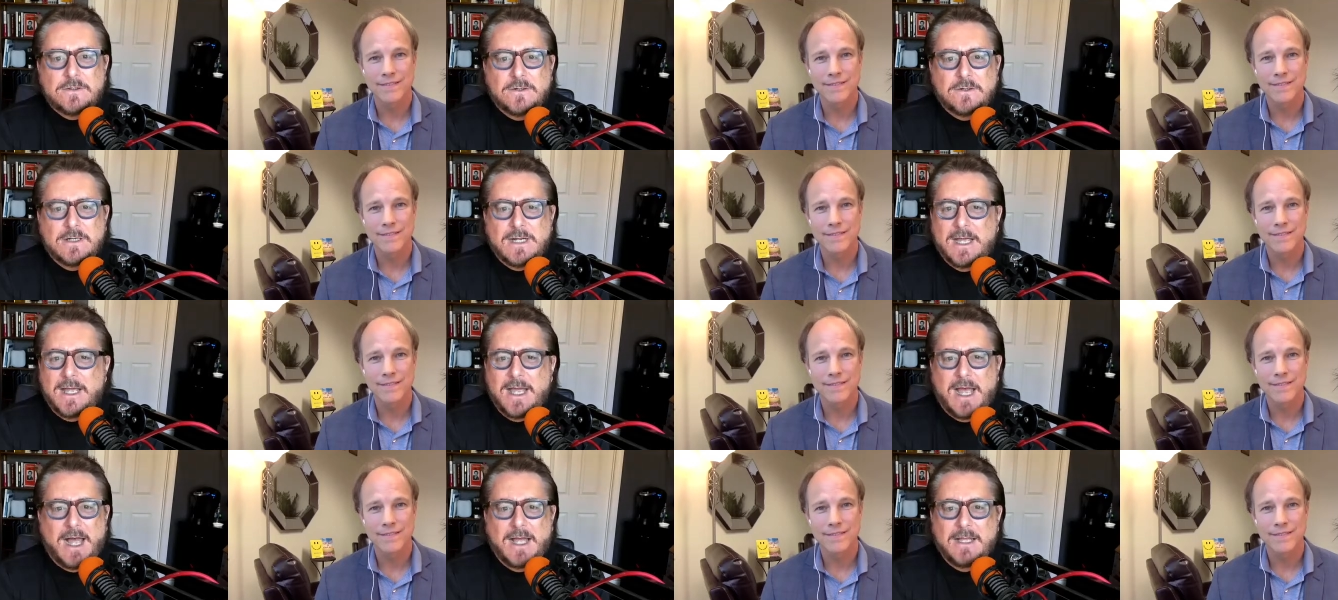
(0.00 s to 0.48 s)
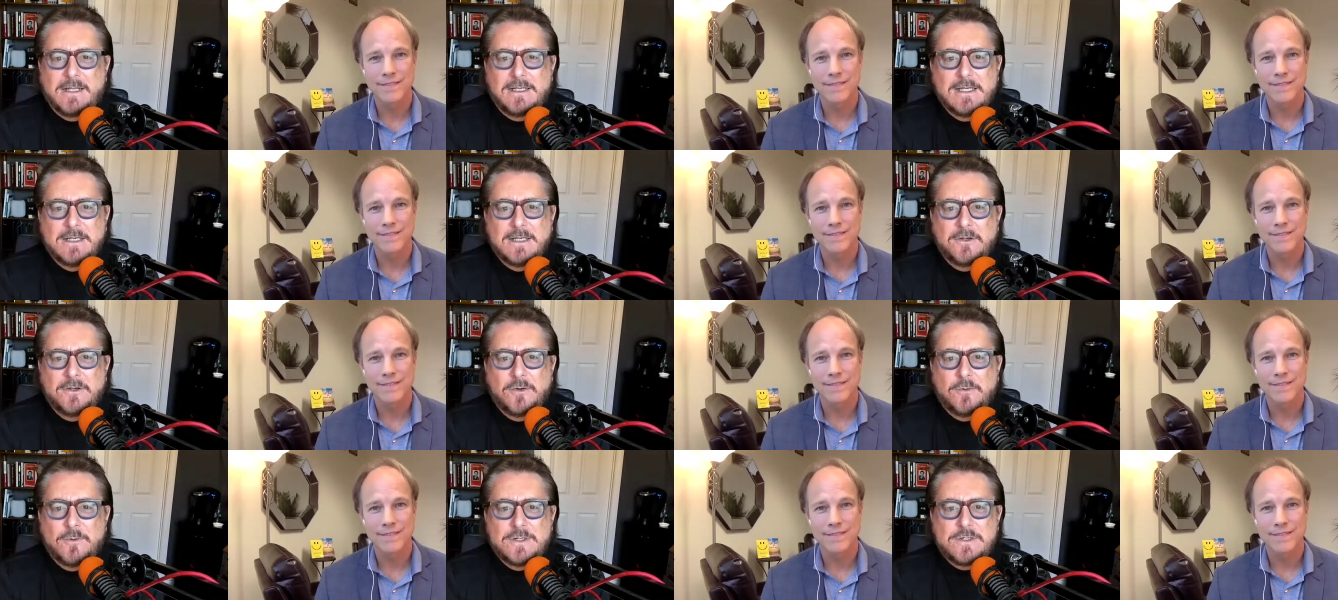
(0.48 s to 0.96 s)
Speaker 1: And I
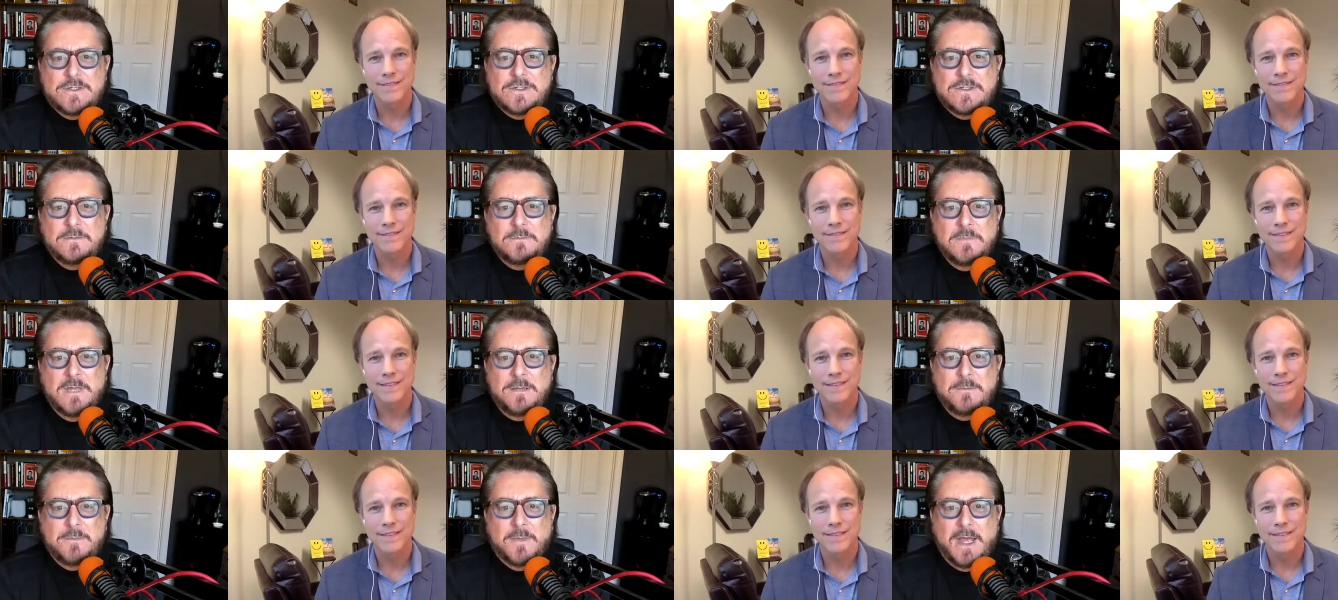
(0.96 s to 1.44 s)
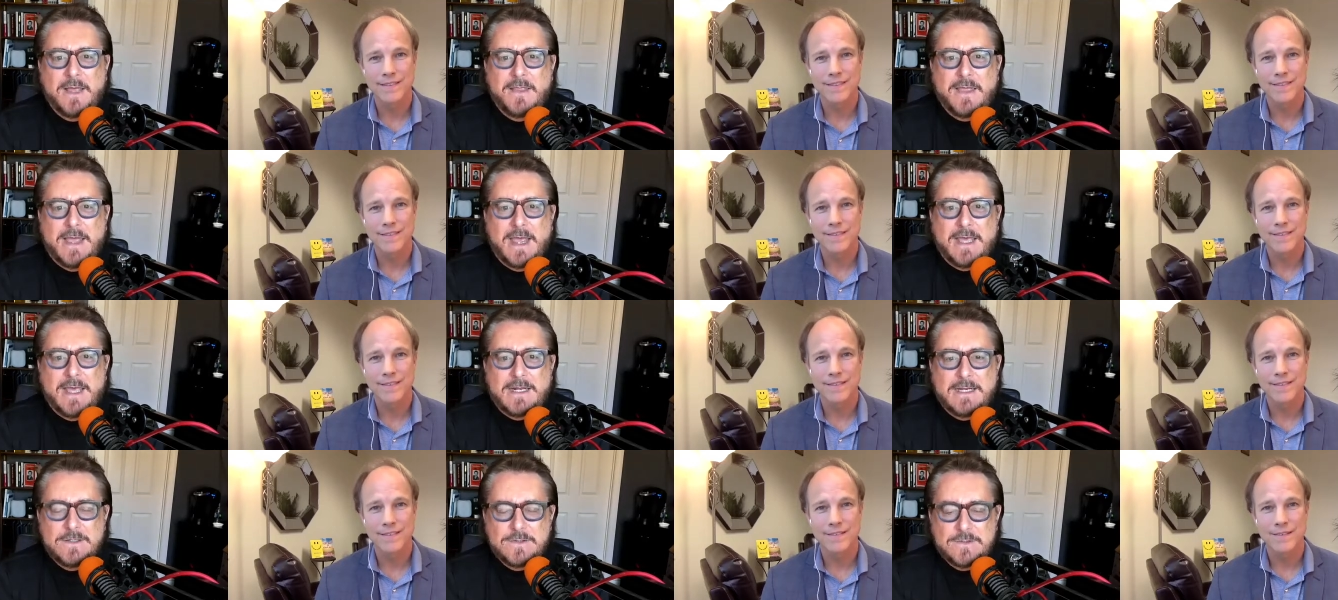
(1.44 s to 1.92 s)
didn't know what she meant by
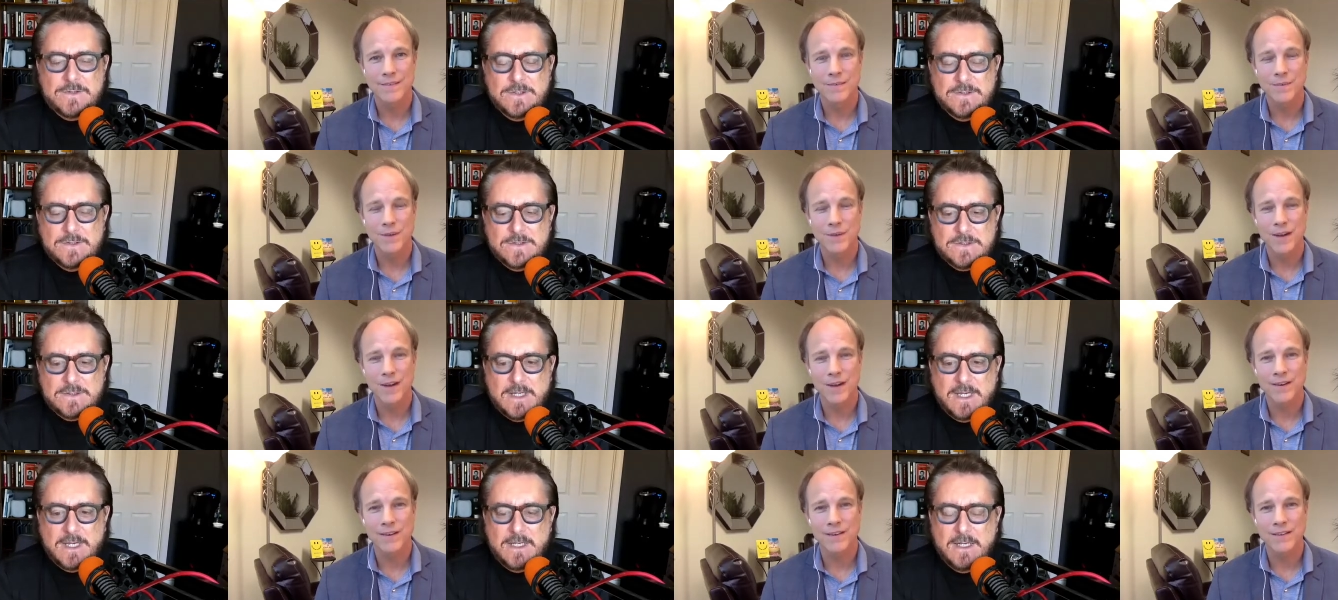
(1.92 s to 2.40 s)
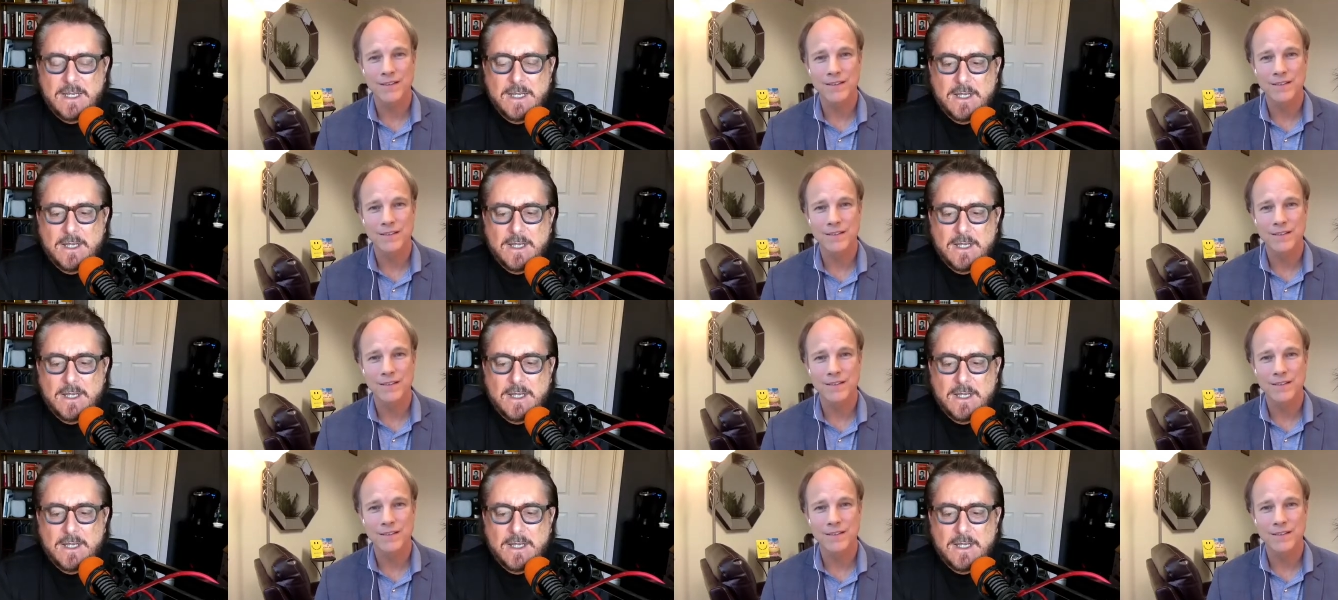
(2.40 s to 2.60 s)
that. And she said,